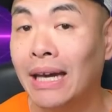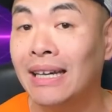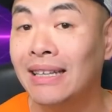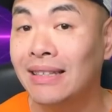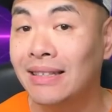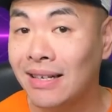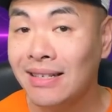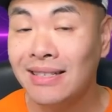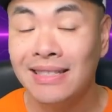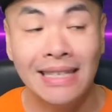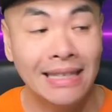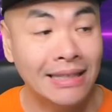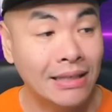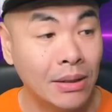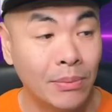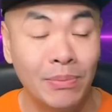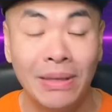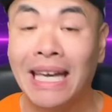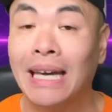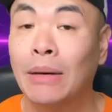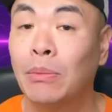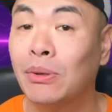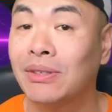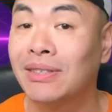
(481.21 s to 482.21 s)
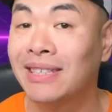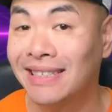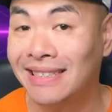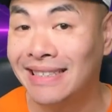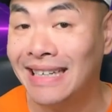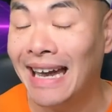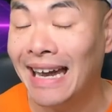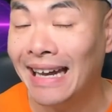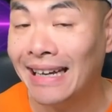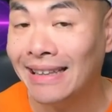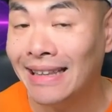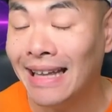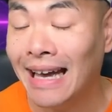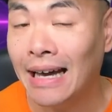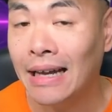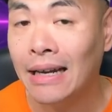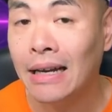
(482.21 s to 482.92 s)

He does need to be able to tank that.